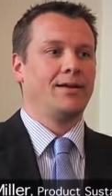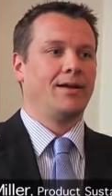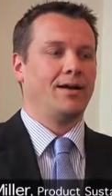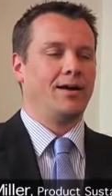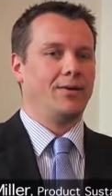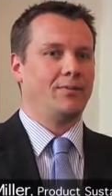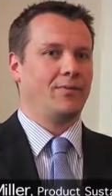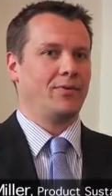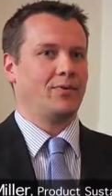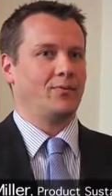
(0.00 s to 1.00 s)
Um,
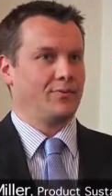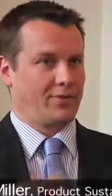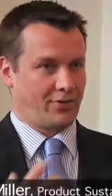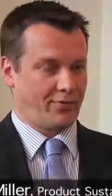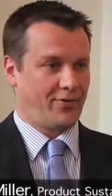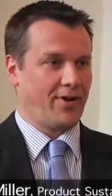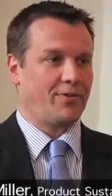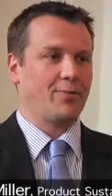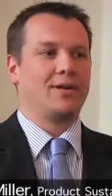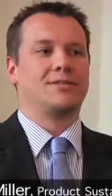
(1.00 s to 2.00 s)
we've got further
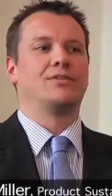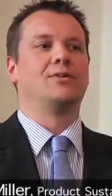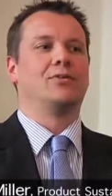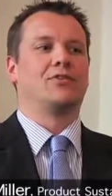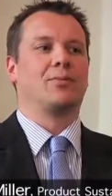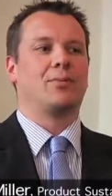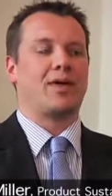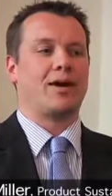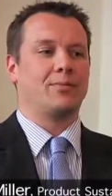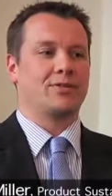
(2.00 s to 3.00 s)
work to do on top of
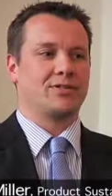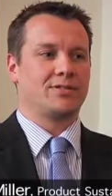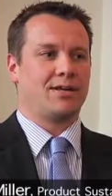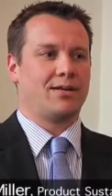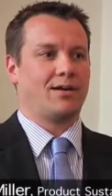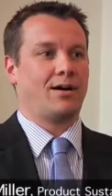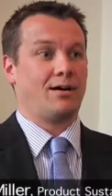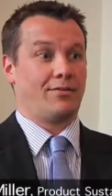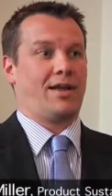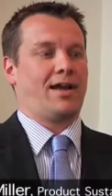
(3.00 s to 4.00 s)
that, which is then
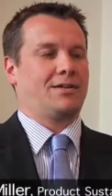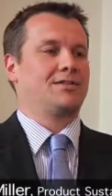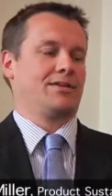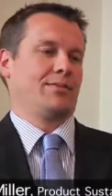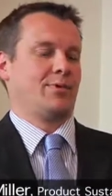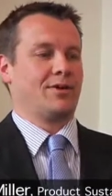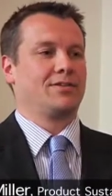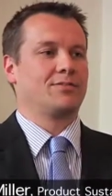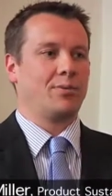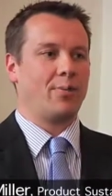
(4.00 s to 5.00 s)
are they actually in the
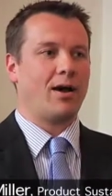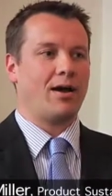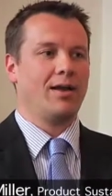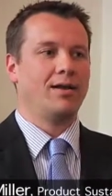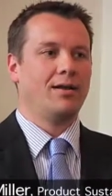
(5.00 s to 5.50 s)
products that we buy?